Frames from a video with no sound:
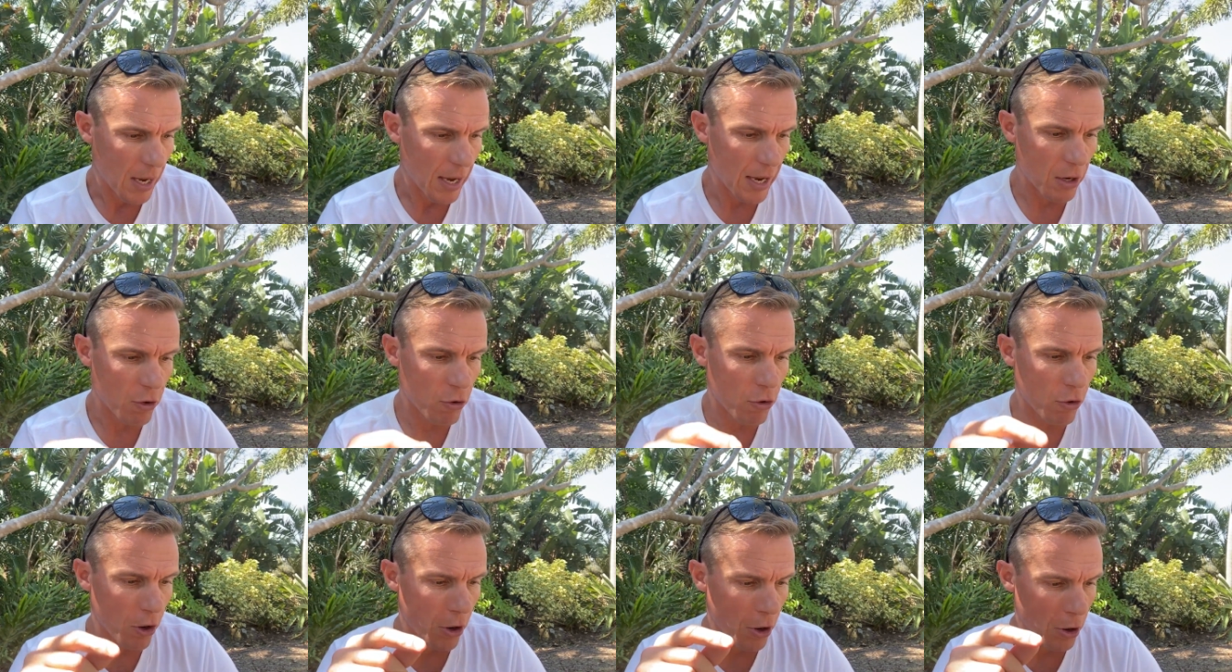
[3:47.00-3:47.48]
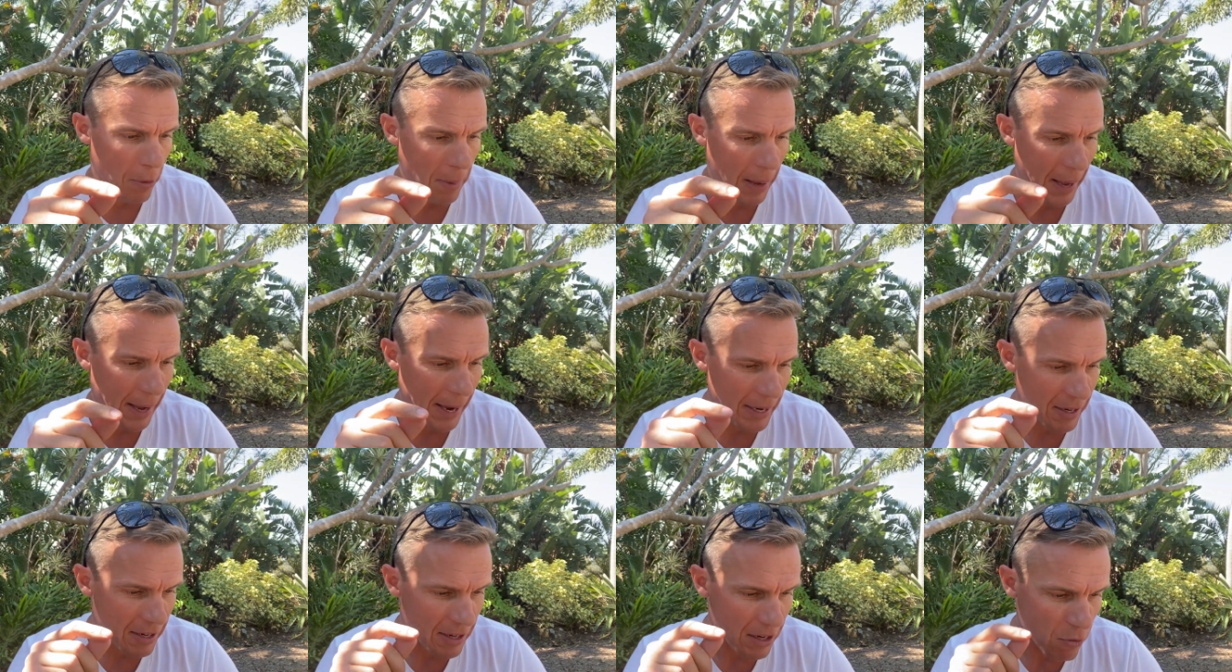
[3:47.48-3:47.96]
In Chrome
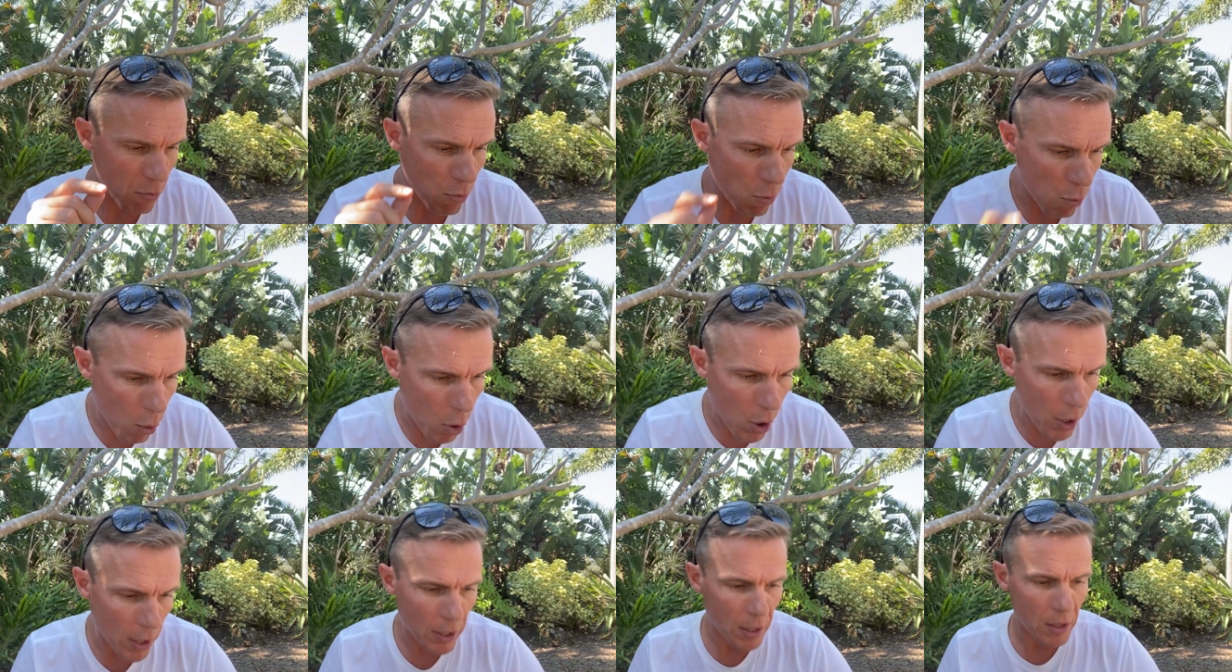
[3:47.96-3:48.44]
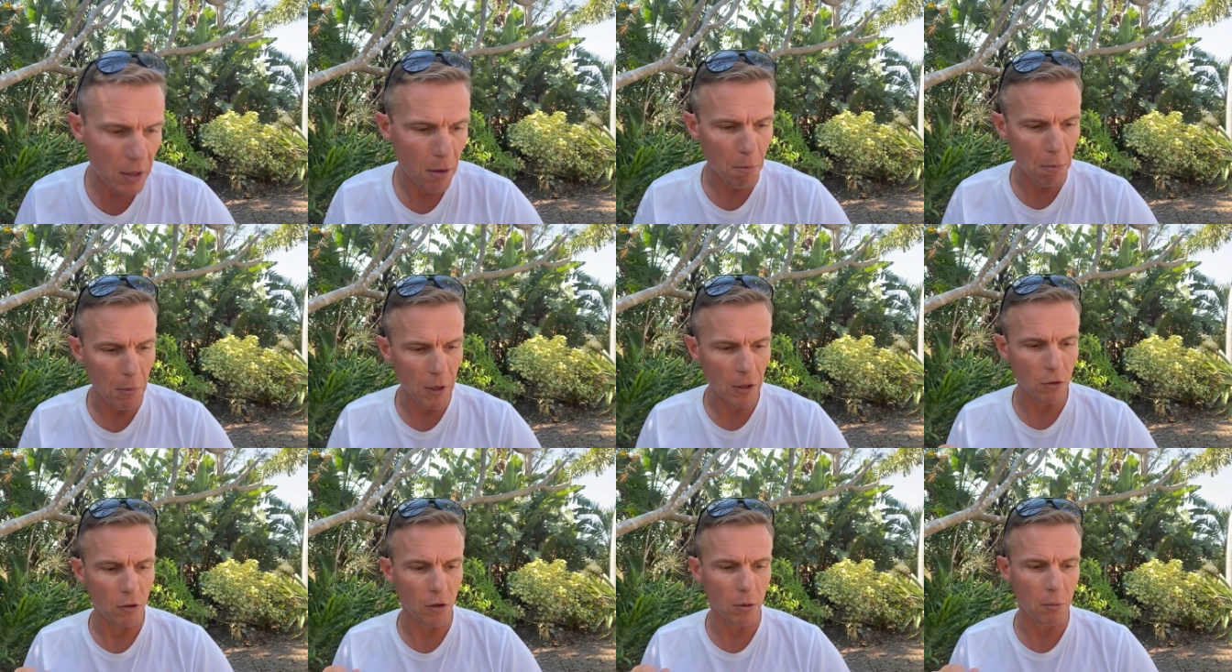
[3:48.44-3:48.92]
81,
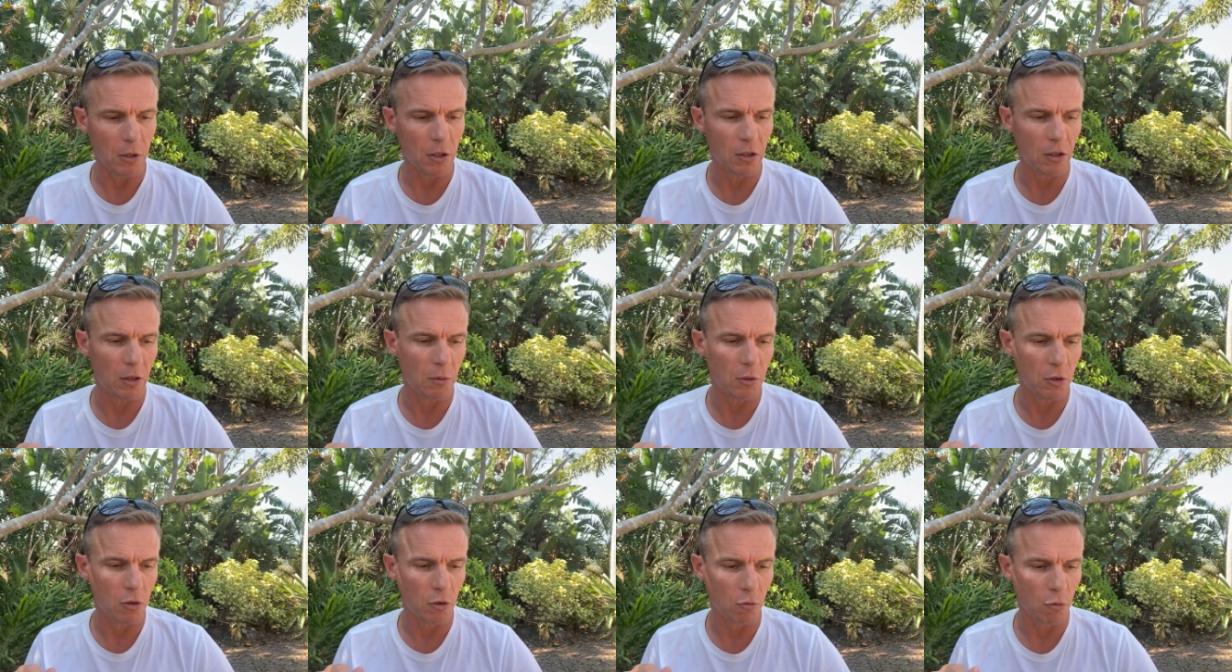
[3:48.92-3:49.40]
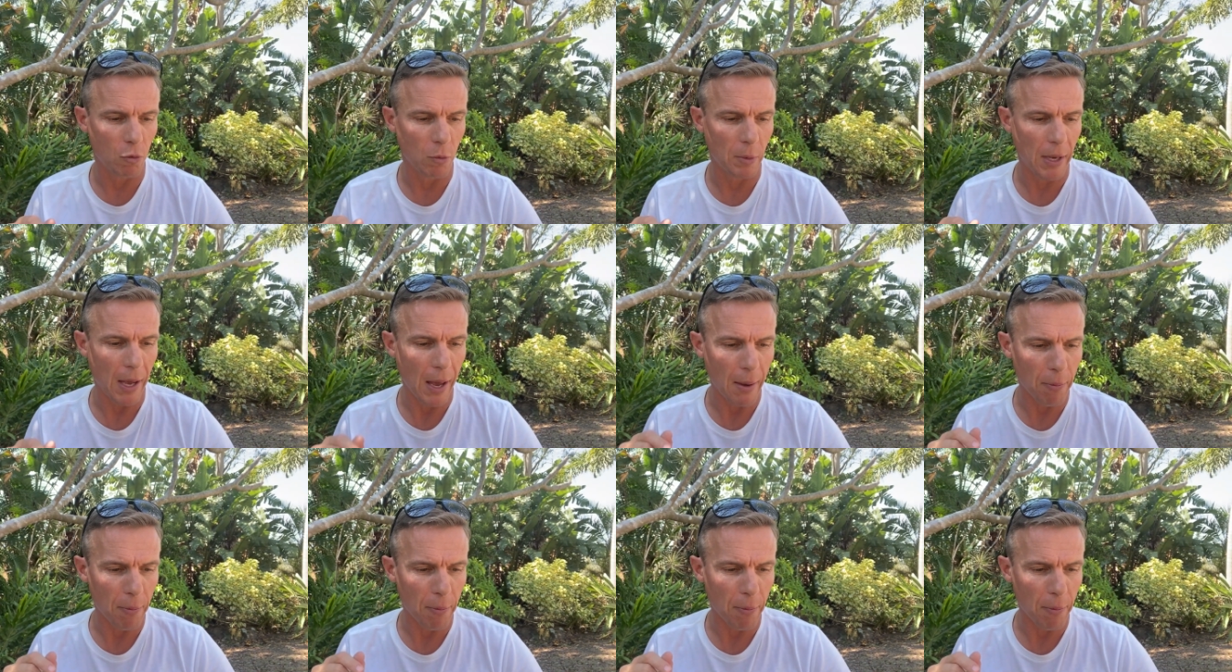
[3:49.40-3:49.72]
mixed Im images will be